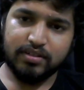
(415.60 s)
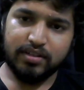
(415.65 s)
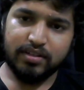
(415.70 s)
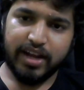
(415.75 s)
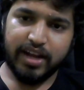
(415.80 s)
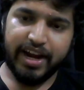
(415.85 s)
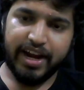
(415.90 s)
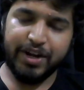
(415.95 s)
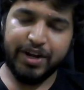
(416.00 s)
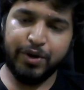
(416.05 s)

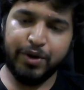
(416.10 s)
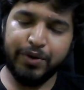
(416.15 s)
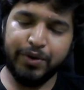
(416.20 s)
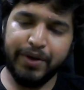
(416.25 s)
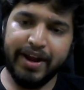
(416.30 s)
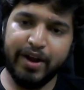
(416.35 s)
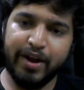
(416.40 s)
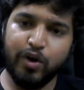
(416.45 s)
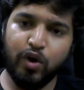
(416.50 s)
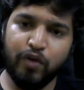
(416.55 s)
and
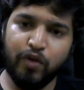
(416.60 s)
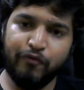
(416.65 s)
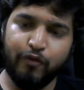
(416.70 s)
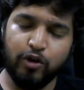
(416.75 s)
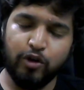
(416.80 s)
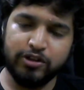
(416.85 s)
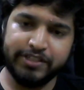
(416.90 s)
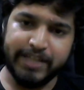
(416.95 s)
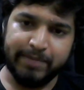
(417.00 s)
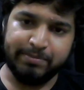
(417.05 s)
go 4
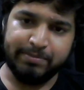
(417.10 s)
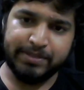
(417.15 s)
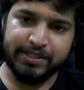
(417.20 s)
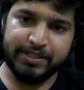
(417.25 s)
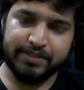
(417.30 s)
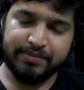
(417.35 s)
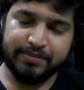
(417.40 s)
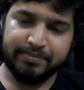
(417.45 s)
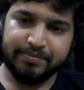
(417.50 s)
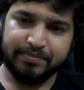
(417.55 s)
steps.